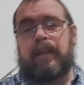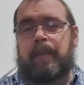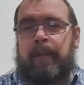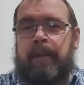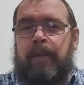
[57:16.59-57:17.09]

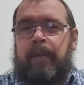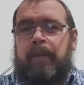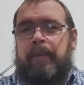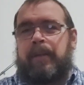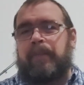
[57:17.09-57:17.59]
Depending on
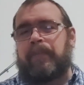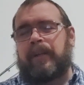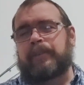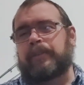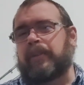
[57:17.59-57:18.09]
the
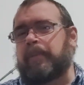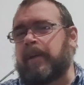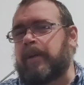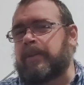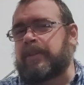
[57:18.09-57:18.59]
manufacturer, they may
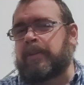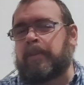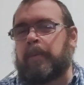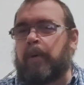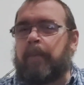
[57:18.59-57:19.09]
cost a little
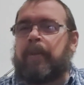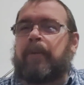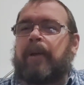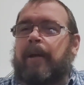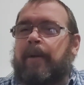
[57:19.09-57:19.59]
more, but
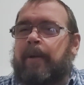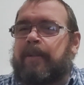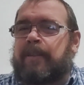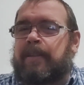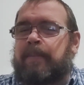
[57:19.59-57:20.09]
they're not going to
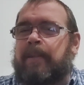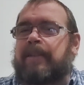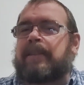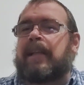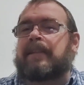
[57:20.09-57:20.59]
cost as
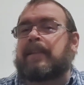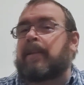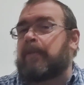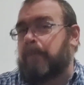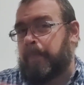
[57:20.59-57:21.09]
much as
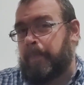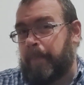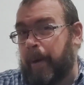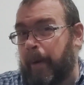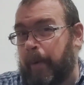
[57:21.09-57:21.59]
another
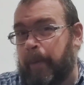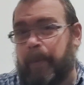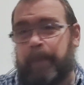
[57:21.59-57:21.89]
barrel.